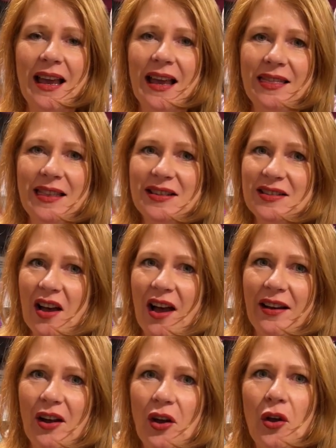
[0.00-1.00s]
the
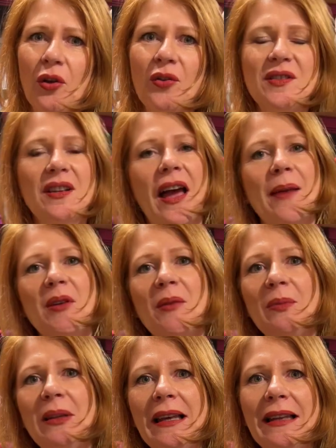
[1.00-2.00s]
designer, whose name
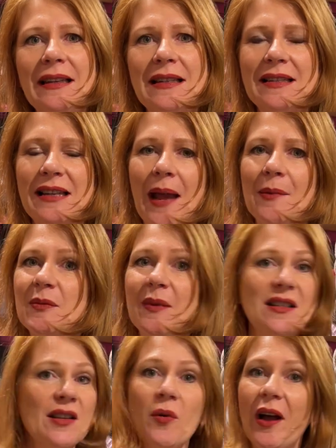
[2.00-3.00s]
completely escapes me,
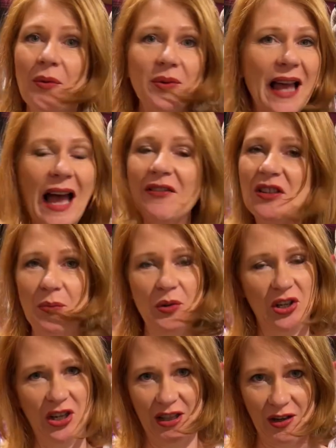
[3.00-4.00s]
so I will have to put
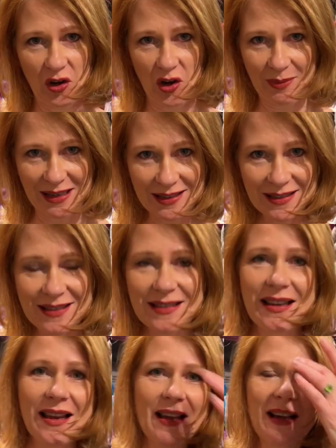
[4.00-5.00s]
it in the comments.
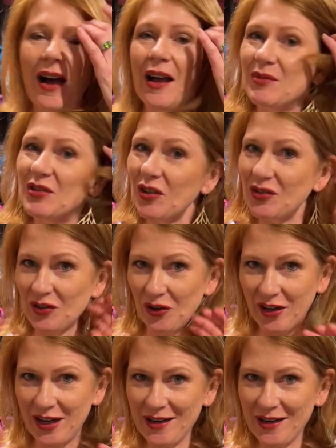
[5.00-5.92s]
I'm so sorry.